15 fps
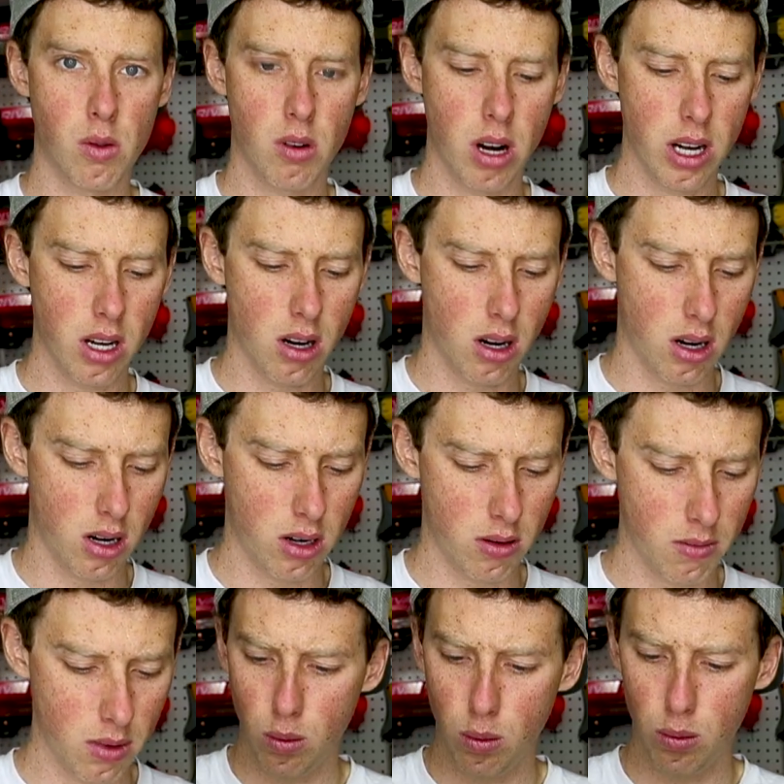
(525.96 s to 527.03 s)
right
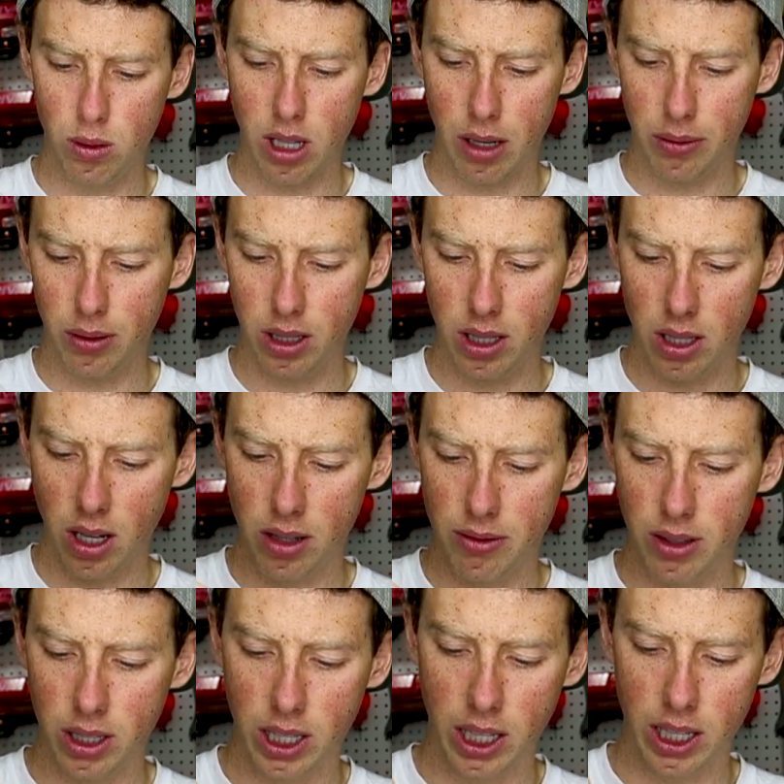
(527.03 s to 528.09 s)
arm. Ooh, definitely designed
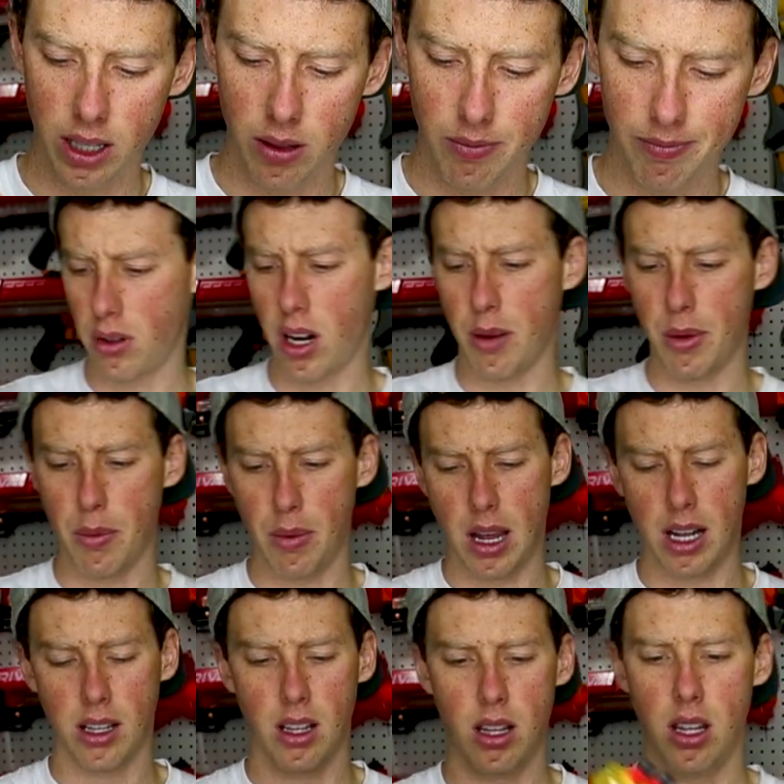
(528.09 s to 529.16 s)
for a kid. Prime it
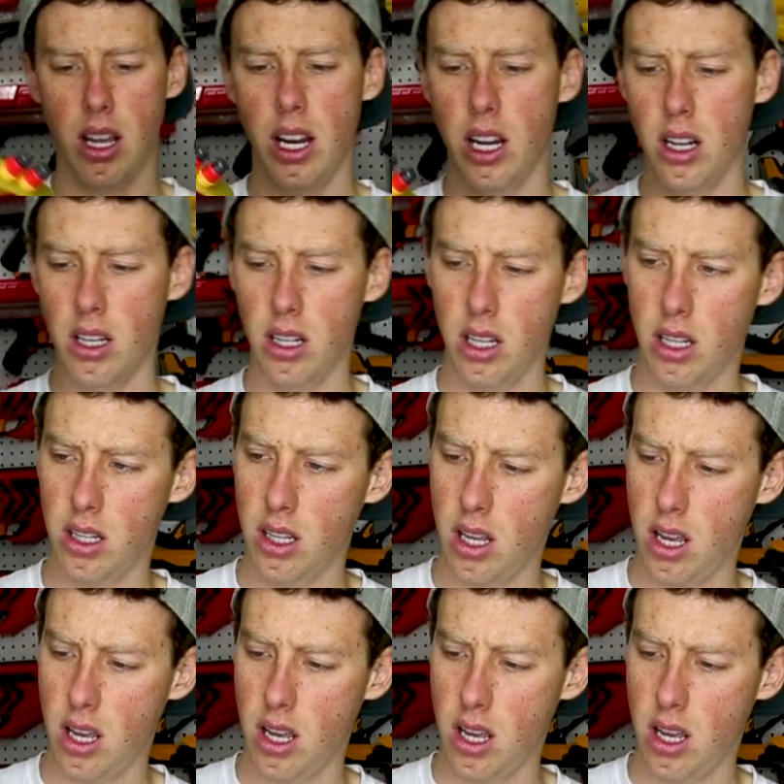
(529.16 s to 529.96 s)
back there, and